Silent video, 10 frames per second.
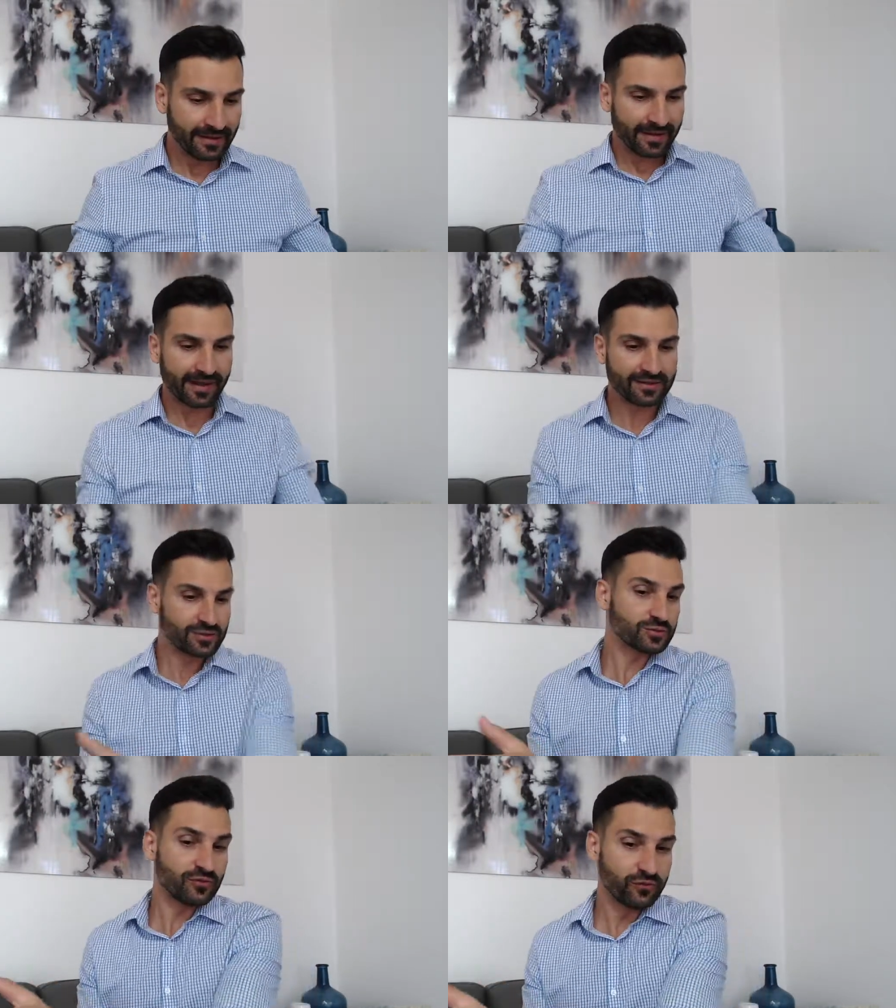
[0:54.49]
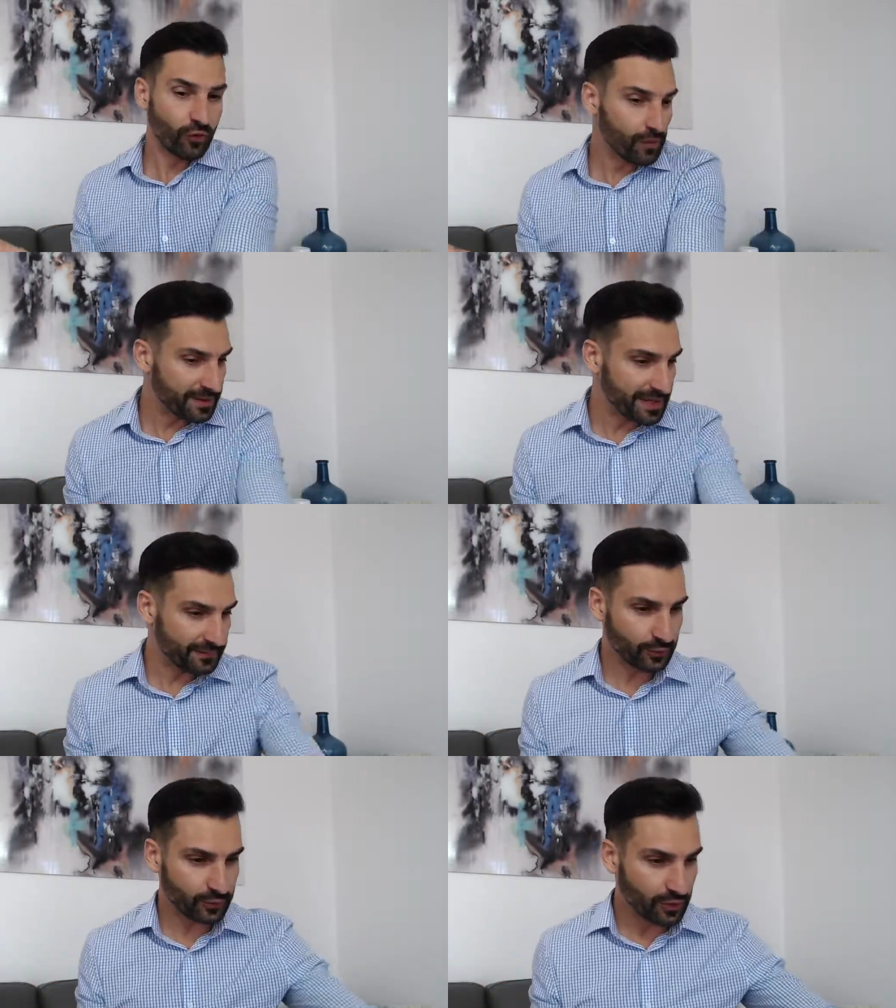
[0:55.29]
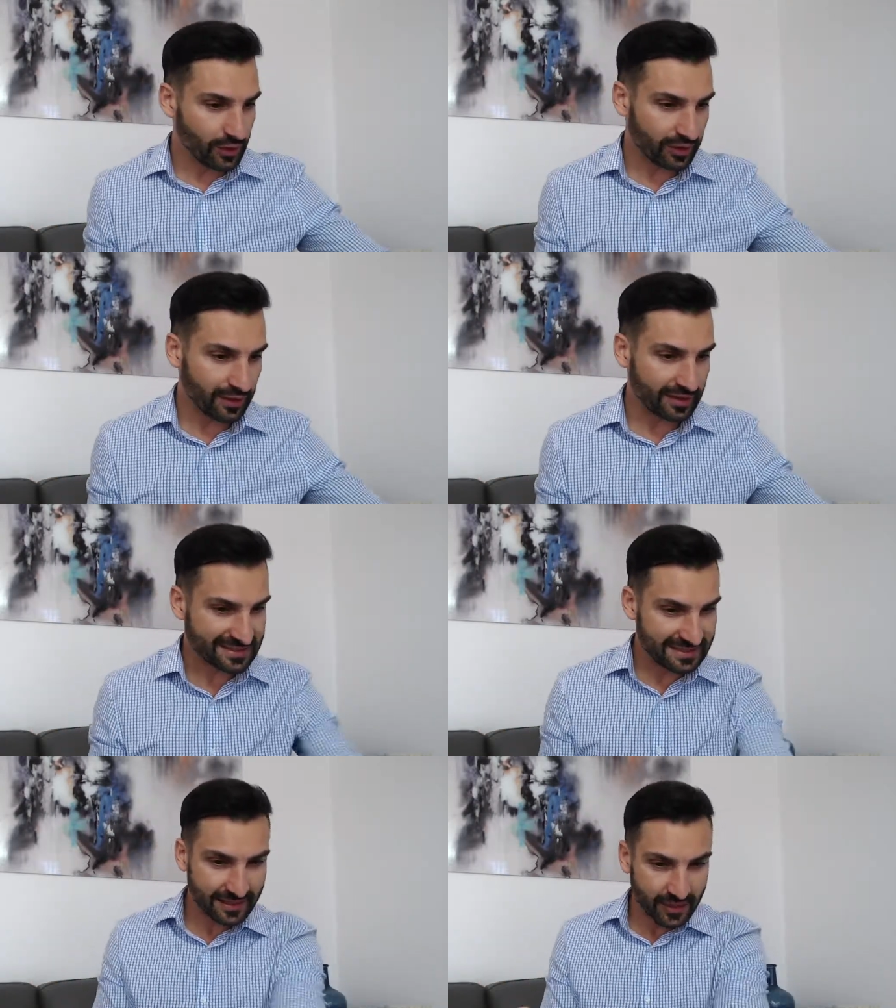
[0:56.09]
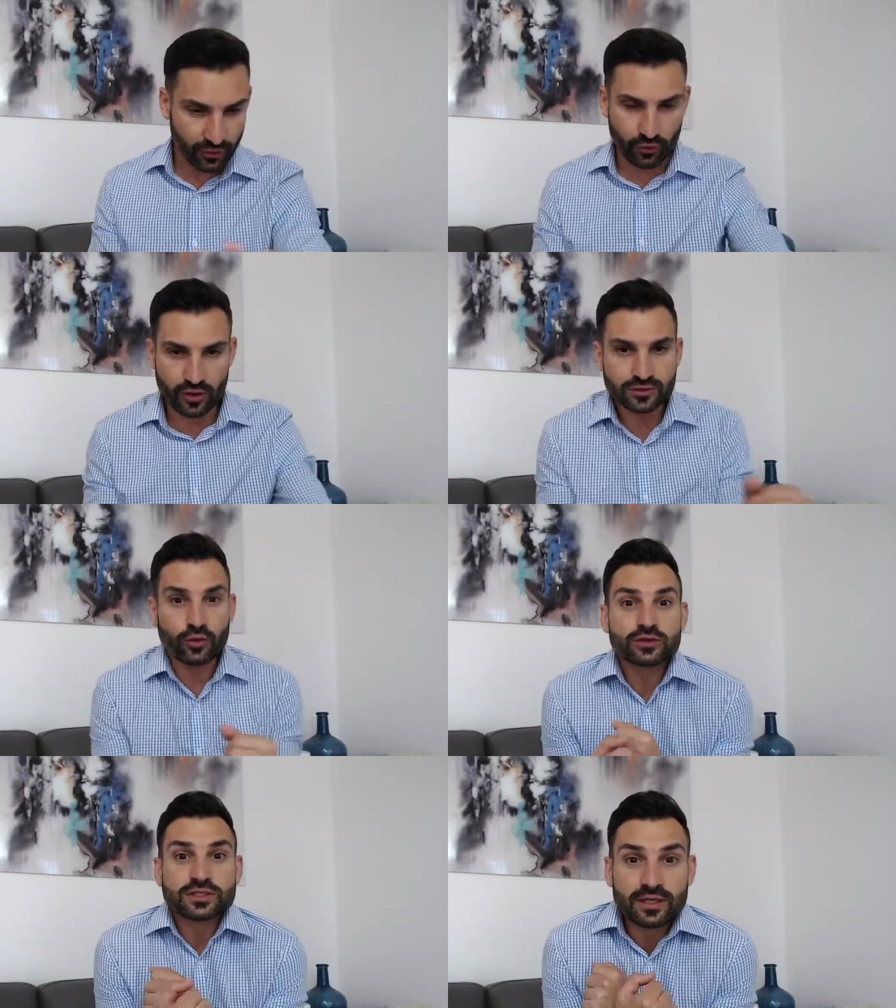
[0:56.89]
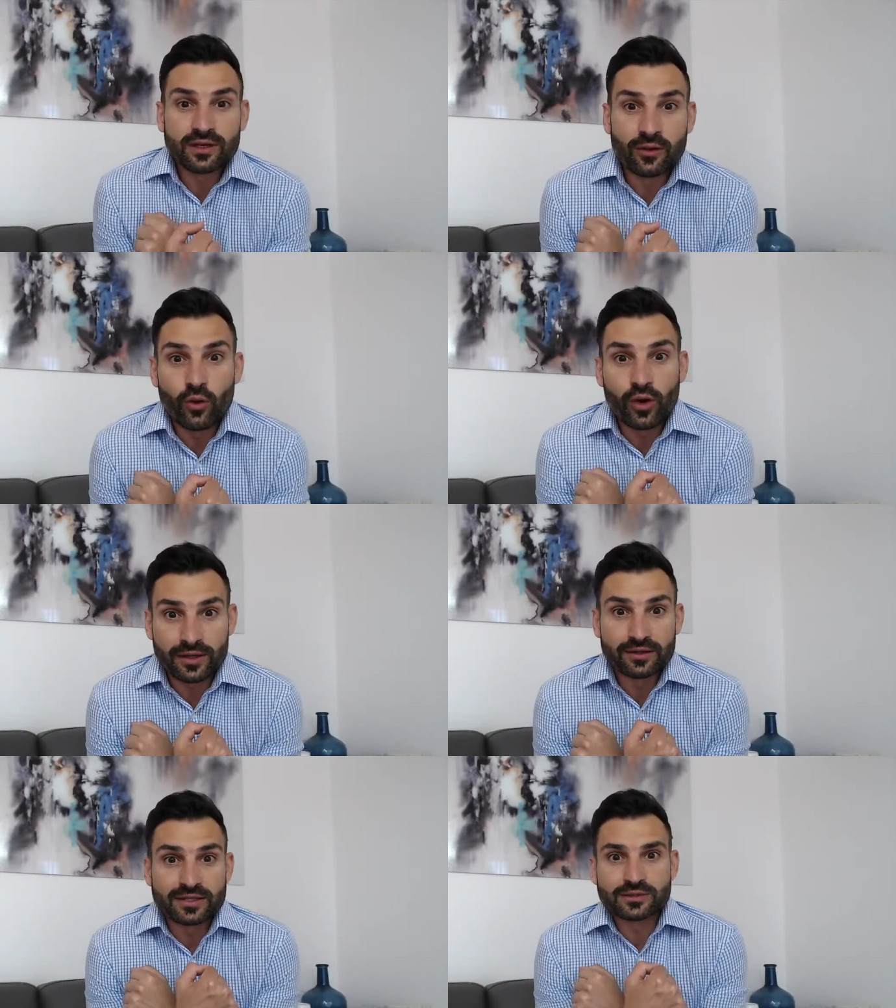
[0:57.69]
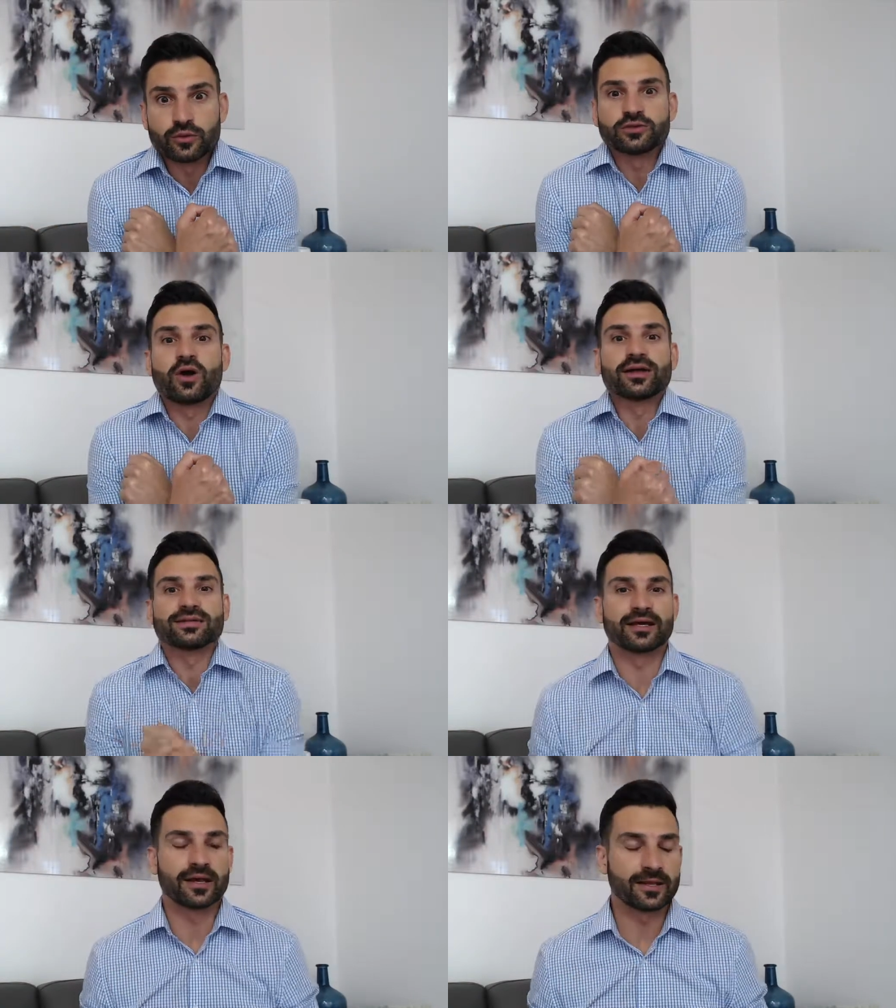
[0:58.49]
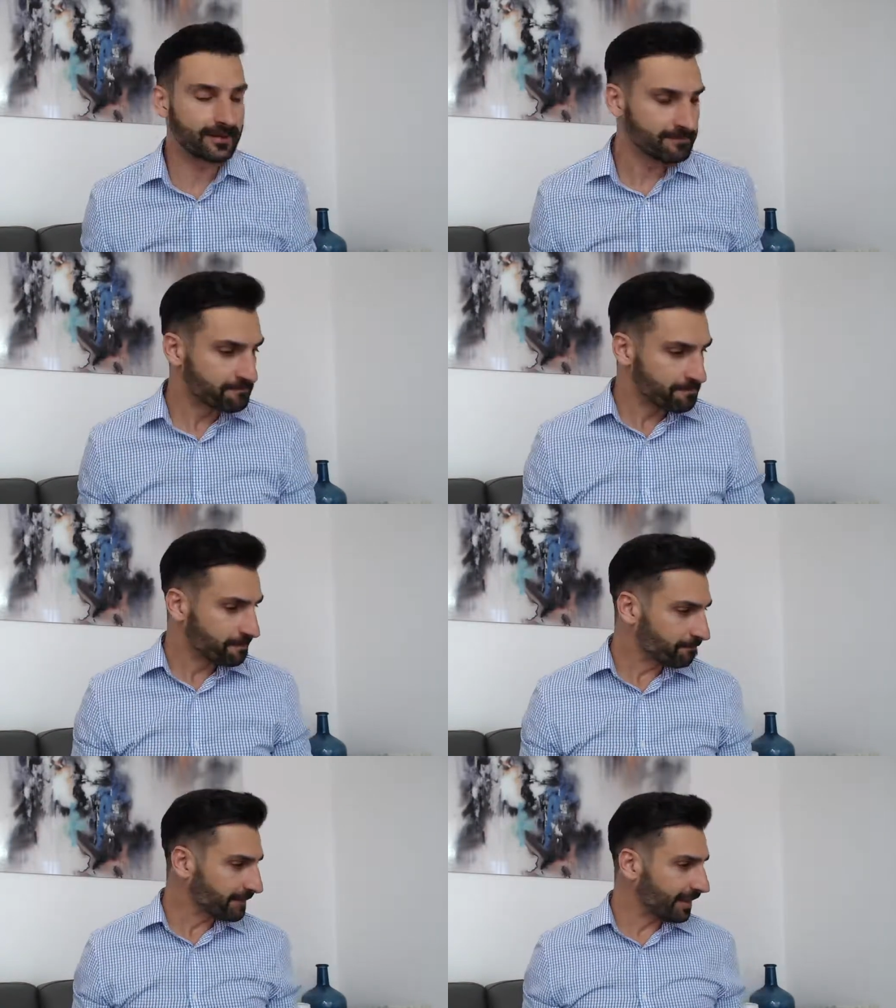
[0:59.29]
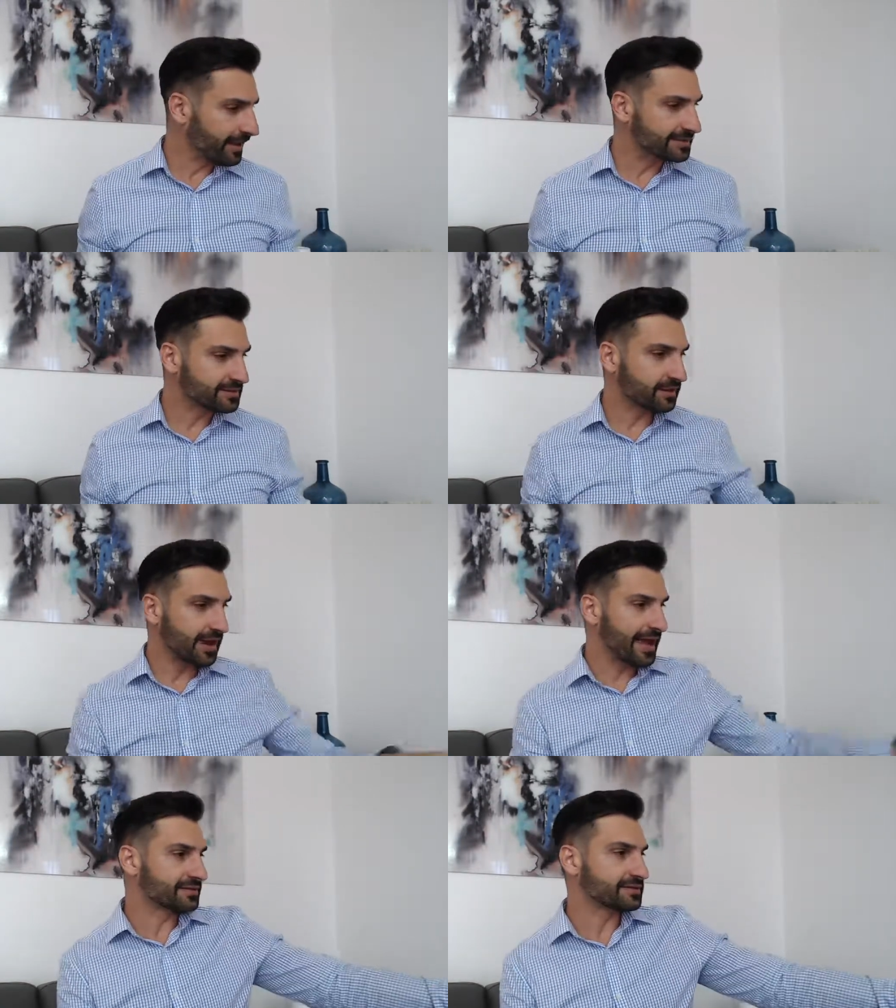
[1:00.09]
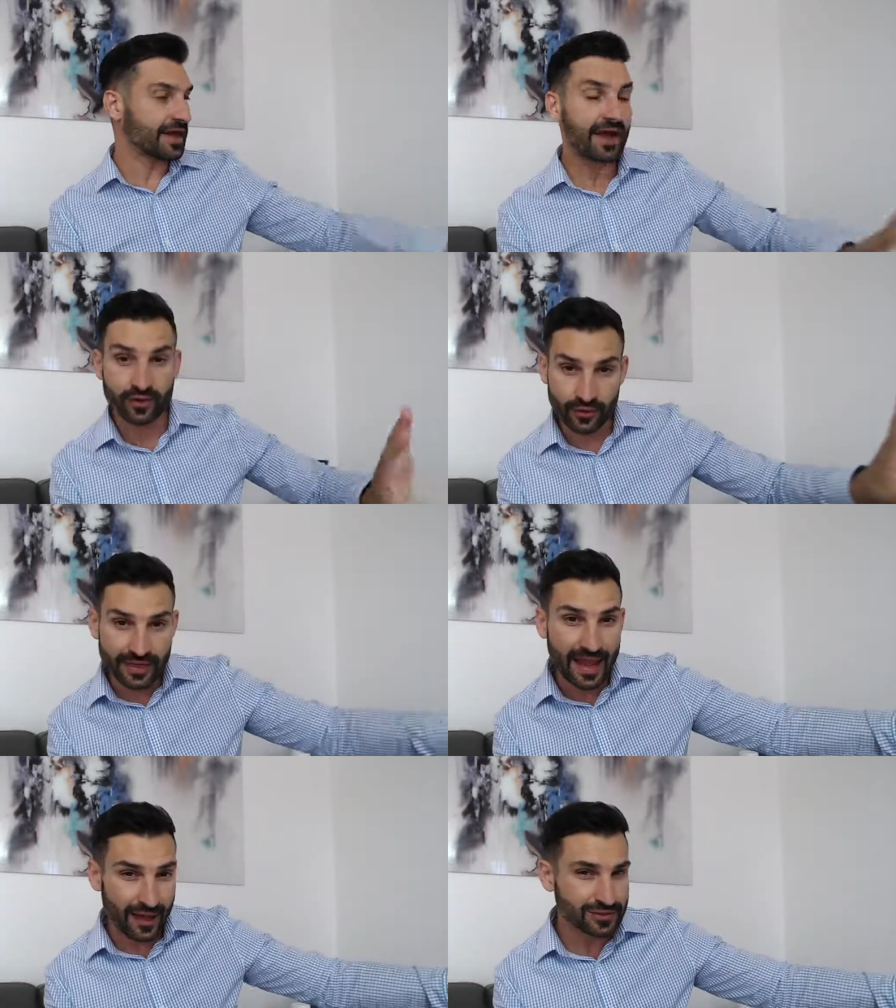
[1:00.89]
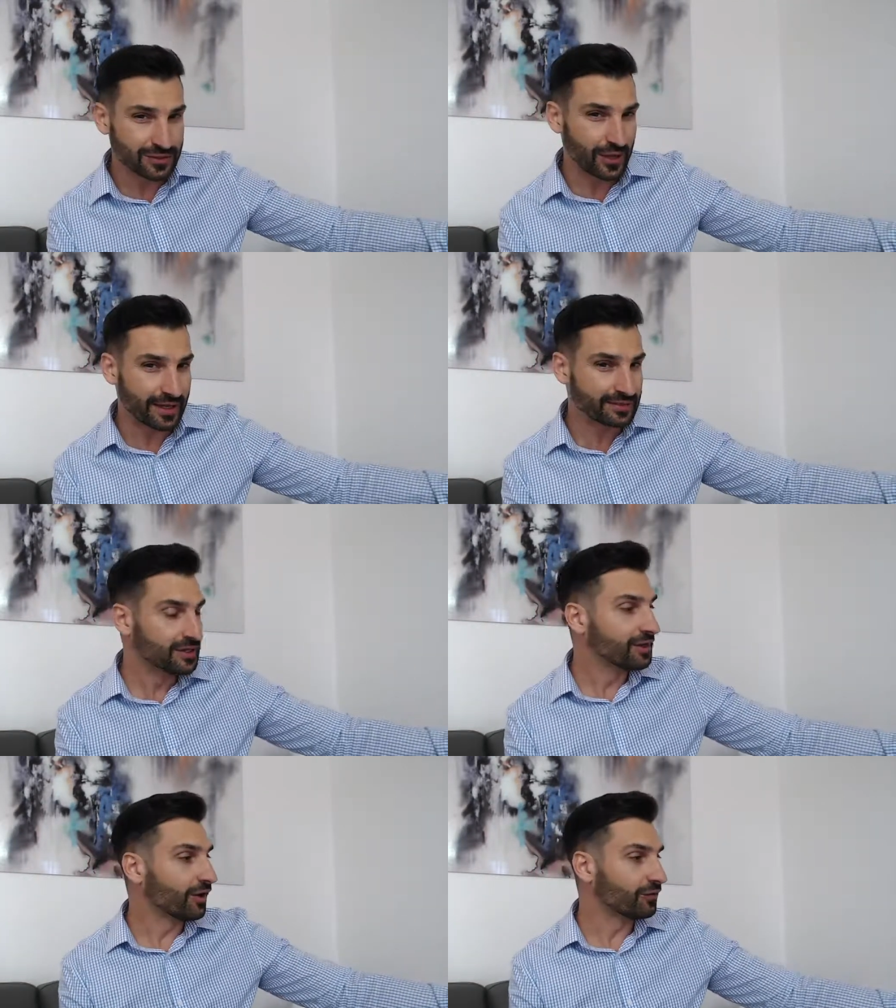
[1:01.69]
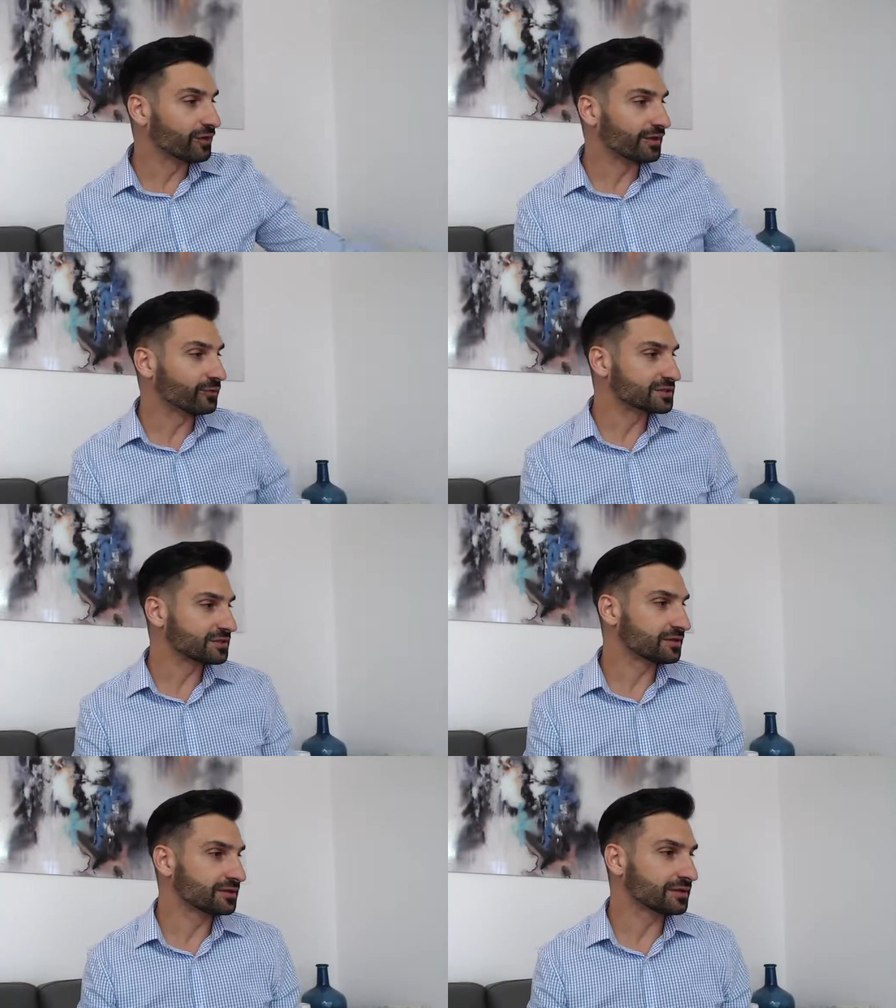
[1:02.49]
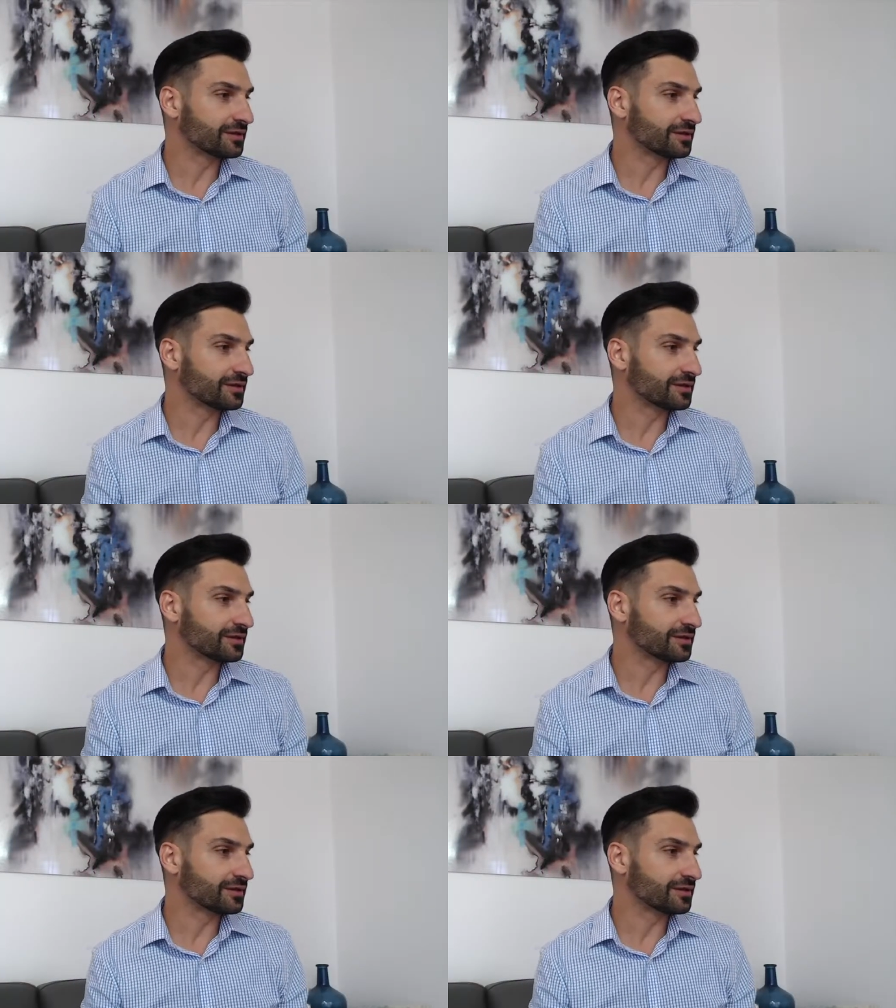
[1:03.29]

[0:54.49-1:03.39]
And there was 4 people sitting across, all sitting all like this, all tight together. And I had out on the outside of it, there was a